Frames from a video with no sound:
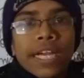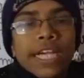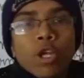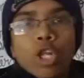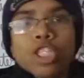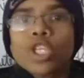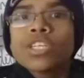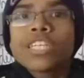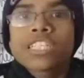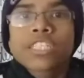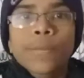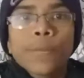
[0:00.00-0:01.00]
It also
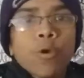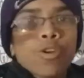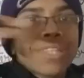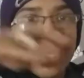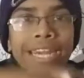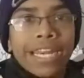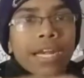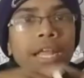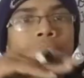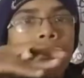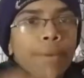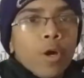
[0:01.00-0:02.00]
distributes the rain,
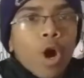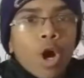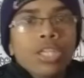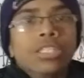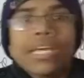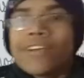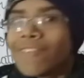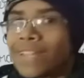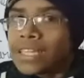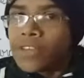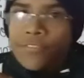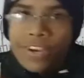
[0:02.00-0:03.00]
because
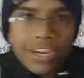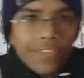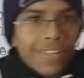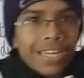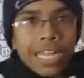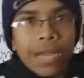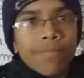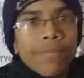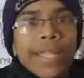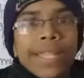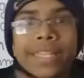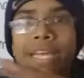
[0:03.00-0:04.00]
when the wind will
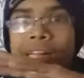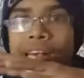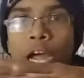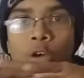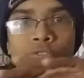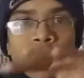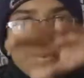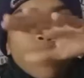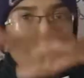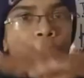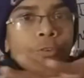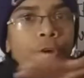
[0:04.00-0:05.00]
come, the clouds will
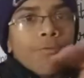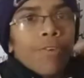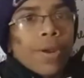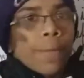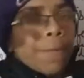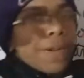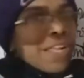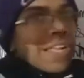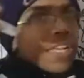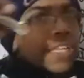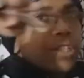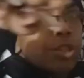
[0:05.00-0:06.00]
move from one
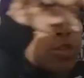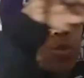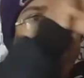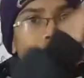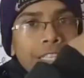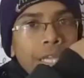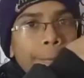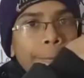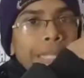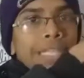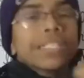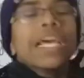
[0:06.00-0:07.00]
place to another
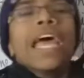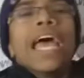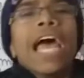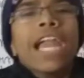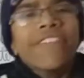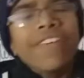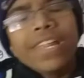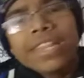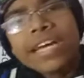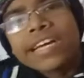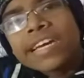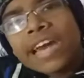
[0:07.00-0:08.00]
place. And when
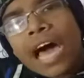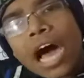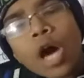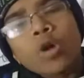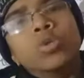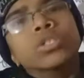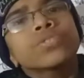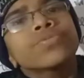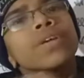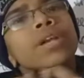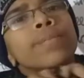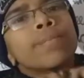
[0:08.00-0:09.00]
the clouds
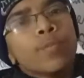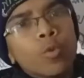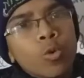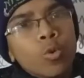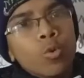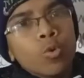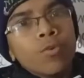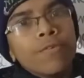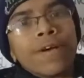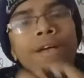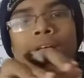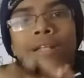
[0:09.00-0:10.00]
will
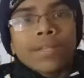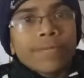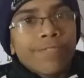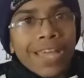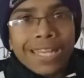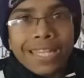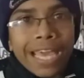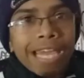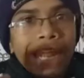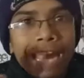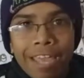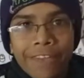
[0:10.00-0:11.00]
move, when they
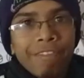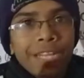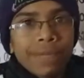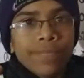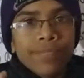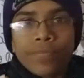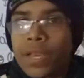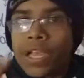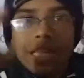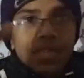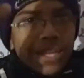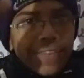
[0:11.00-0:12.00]
are heavy,
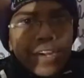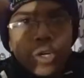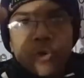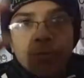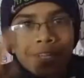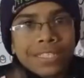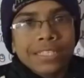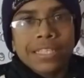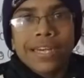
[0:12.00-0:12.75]
they will do first